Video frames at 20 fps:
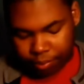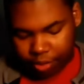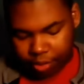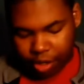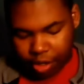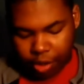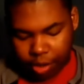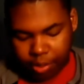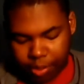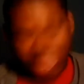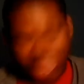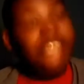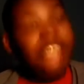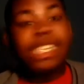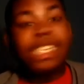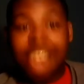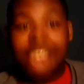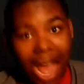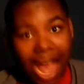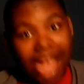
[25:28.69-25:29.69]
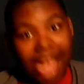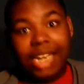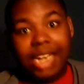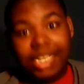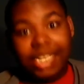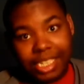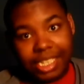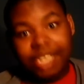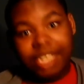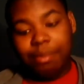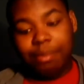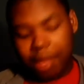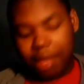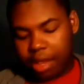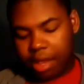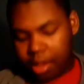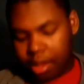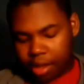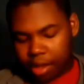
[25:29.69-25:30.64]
So it's not just me.